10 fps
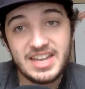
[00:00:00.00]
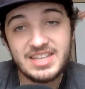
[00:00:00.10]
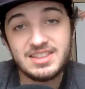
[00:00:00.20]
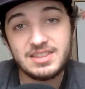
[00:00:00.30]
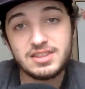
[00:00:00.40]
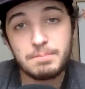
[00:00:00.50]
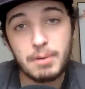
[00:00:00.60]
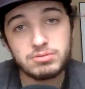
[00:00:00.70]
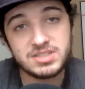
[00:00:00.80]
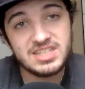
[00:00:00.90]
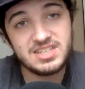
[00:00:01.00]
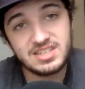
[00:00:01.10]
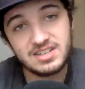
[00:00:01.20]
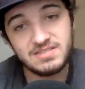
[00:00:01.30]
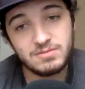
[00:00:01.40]
in the
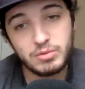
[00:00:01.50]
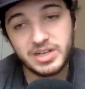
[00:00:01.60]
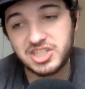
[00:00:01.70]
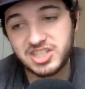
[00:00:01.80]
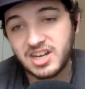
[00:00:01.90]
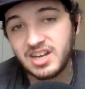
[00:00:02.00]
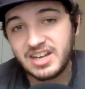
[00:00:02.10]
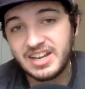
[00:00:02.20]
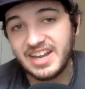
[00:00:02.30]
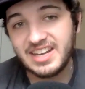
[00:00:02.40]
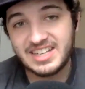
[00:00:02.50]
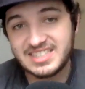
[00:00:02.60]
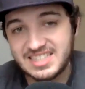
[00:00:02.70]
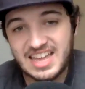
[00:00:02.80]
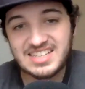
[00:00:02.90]
postseason, which it,
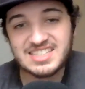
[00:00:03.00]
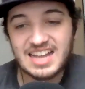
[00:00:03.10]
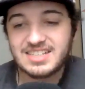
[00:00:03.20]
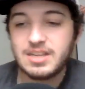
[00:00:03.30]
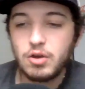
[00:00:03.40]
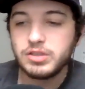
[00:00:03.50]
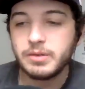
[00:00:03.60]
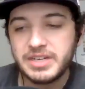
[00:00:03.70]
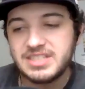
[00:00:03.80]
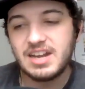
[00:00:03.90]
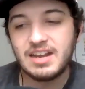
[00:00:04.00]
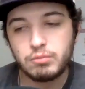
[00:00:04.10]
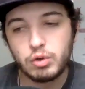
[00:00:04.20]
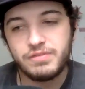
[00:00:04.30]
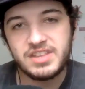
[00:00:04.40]
it stinks. That's the only reason
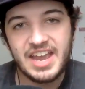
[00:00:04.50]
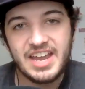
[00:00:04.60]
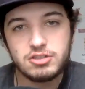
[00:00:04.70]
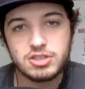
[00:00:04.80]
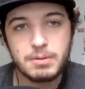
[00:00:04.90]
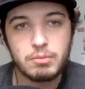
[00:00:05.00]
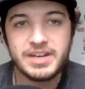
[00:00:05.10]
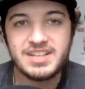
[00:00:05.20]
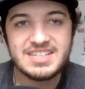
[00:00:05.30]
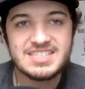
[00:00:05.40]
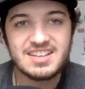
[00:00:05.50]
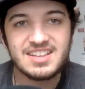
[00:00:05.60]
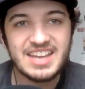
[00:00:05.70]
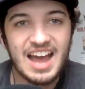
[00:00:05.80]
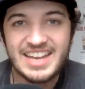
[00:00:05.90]
I'd root for the Angels. But
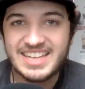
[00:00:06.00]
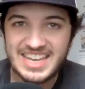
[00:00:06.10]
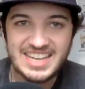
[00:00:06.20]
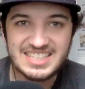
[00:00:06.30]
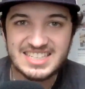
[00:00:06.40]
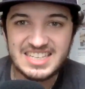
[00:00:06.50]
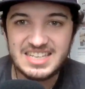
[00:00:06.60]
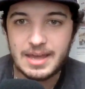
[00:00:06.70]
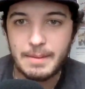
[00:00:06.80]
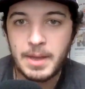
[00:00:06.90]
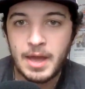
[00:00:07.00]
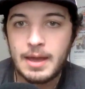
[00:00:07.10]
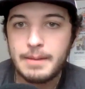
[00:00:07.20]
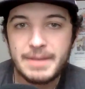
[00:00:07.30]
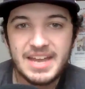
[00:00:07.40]
realistically, I can't see them
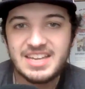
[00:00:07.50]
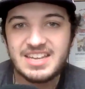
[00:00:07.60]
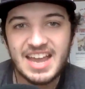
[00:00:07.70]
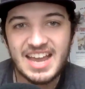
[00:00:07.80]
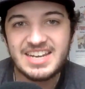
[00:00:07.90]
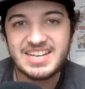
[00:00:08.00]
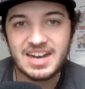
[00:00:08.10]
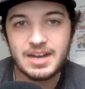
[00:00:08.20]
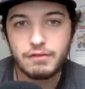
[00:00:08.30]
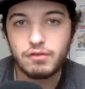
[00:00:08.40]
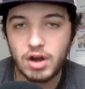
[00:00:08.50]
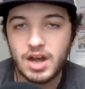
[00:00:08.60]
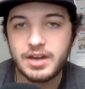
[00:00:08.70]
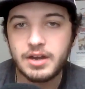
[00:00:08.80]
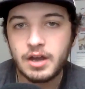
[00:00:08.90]
making any kind of
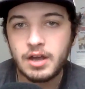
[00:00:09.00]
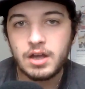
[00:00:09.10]
run